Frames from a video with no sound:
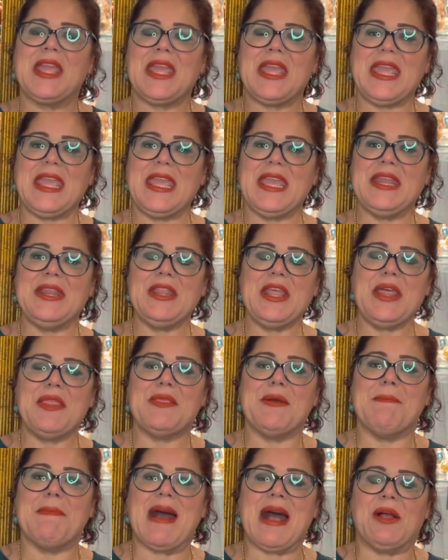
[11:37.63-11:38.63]
In
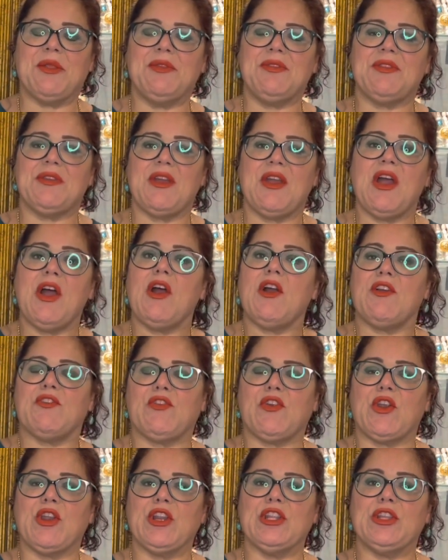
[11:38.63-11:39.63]
the mouth of
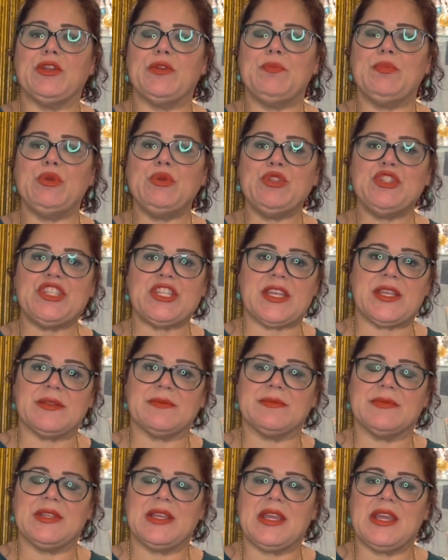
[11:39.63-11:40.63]
her little Poochie.
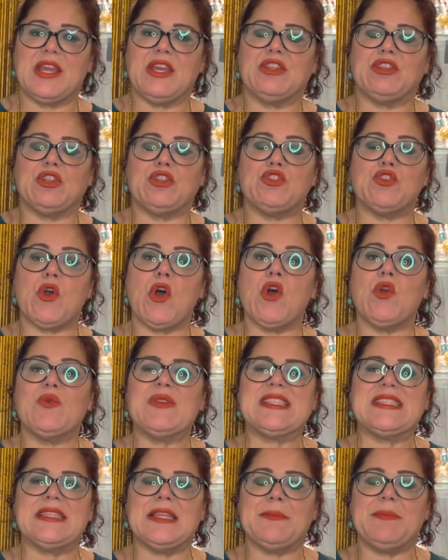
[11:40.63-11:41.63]
The dog
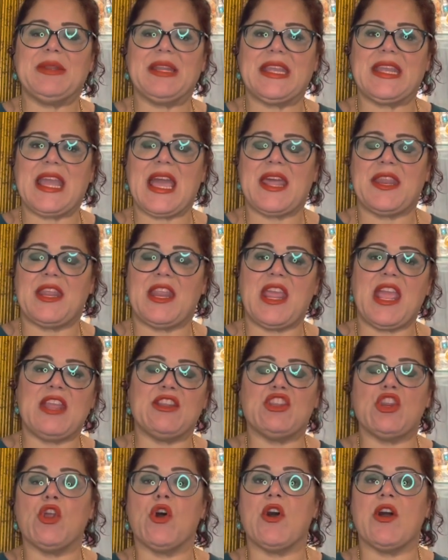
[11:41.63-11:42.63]
was nibbling at it
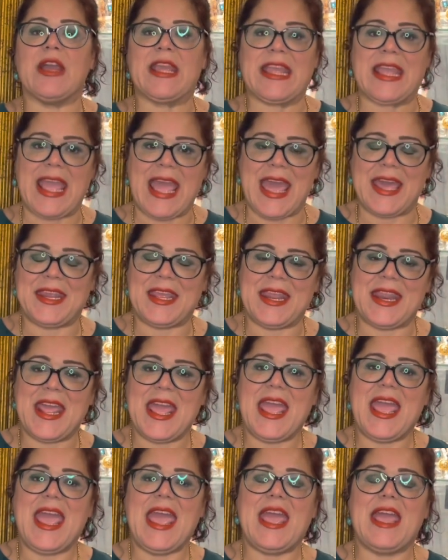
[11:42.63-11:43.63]
and gnawing at it.
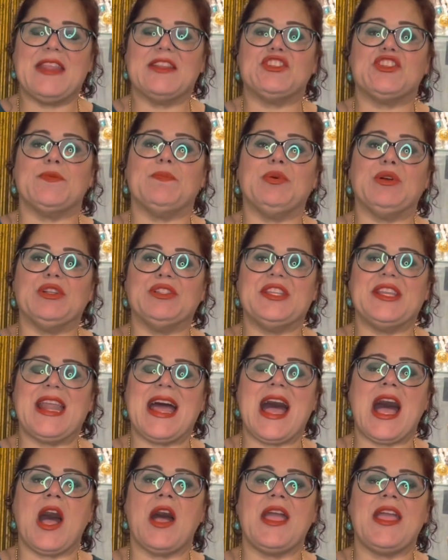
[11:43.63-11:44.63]
And she pulled it
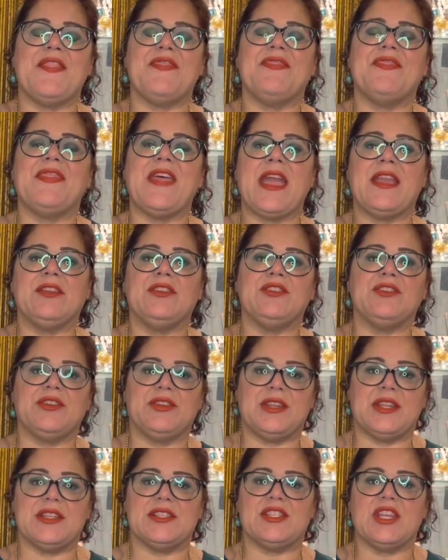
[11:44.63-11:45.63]
out, and thank
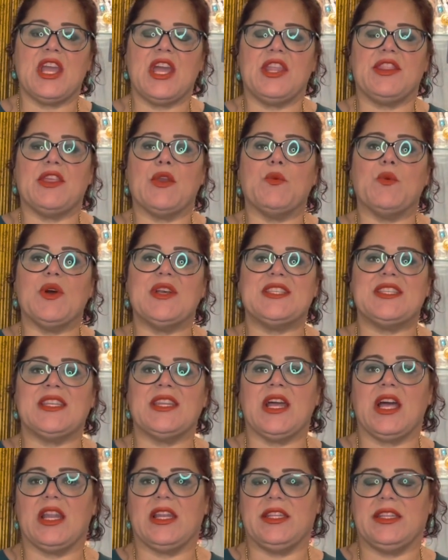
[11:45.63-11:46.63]
goodness there
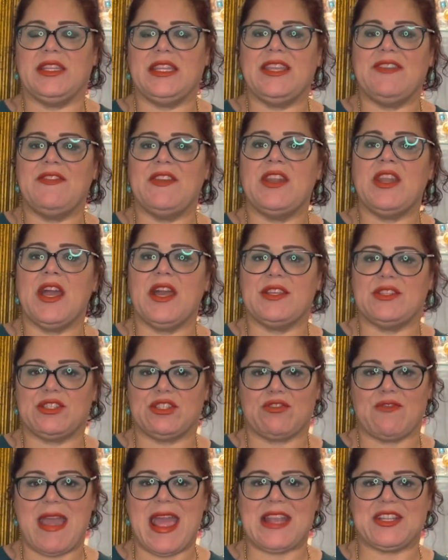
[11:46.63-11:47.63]
wasn't even a
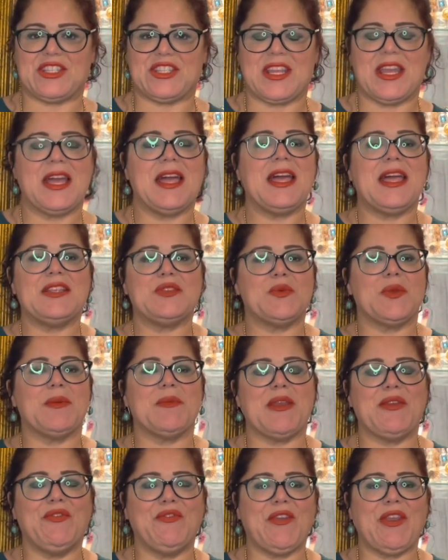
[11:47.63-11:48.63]
scratch. It's one of
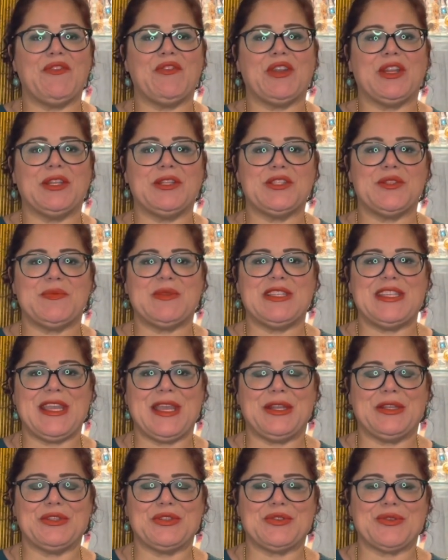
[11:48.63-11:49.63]
my favorite Elizabeth
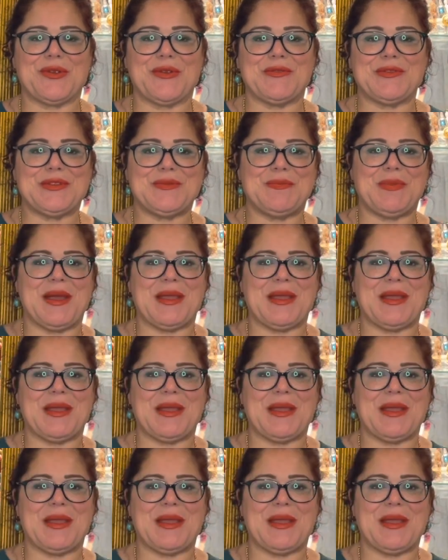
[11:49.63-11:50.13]
Taylor stories. But